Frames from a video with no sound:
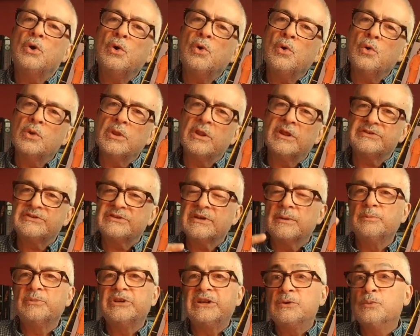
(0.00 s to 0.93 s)
or that
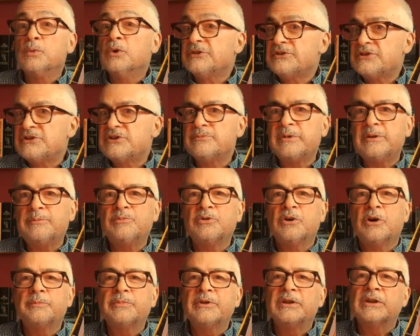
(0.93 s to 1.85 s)
somebody wanted to be
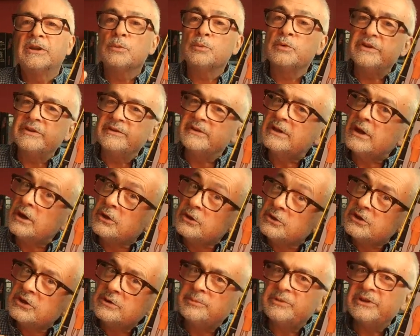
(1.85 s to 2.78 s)
popular with
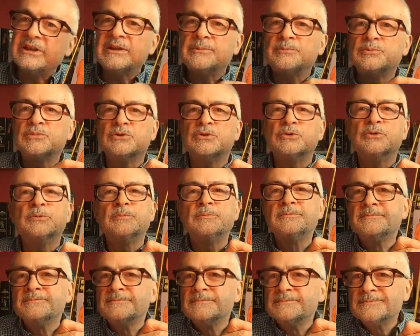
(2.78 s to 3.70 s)
younger people
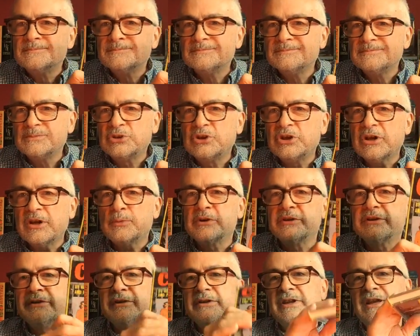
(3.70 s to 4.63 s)
get
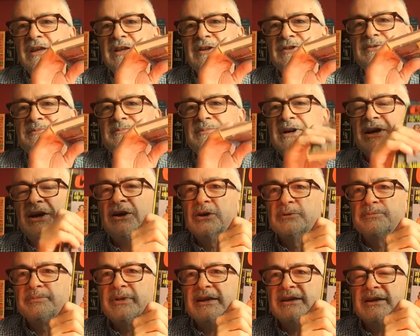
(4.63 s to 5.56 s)
one of these
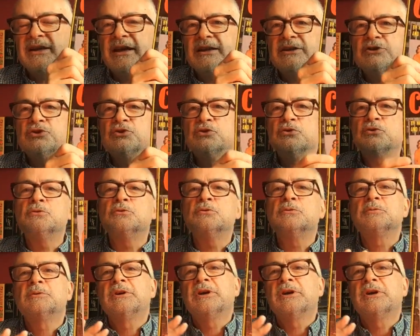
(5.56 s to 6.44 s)
hardback annual